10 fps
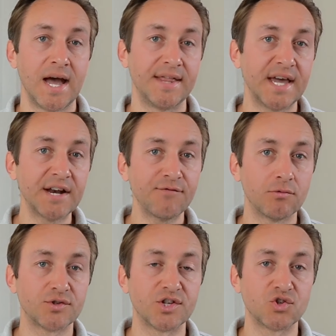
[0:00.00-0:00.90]
and the advert
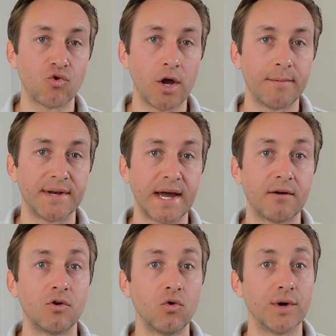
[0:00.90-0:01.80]
was describing
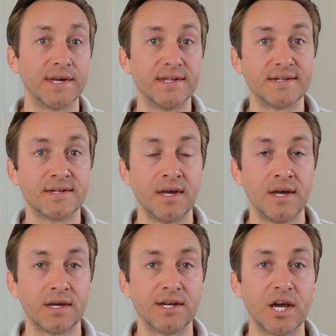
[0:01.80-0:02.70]
how Lloyds
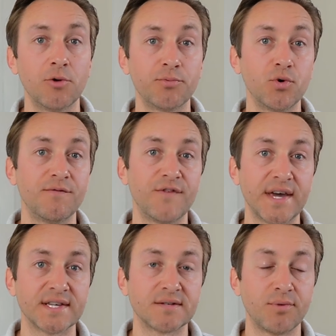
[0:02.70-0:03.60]
can help you
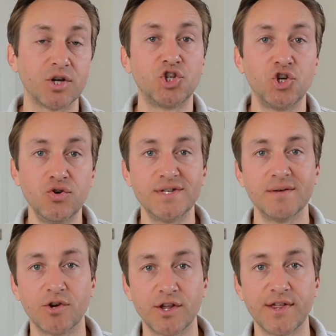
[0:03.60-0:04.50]
invest by
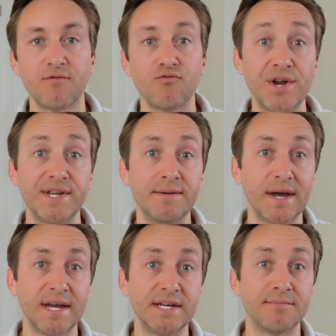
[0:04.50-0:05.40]
choosing one of their
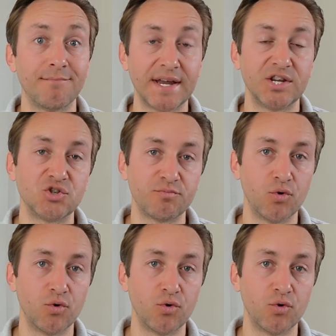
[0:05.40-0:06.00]
ready-made managed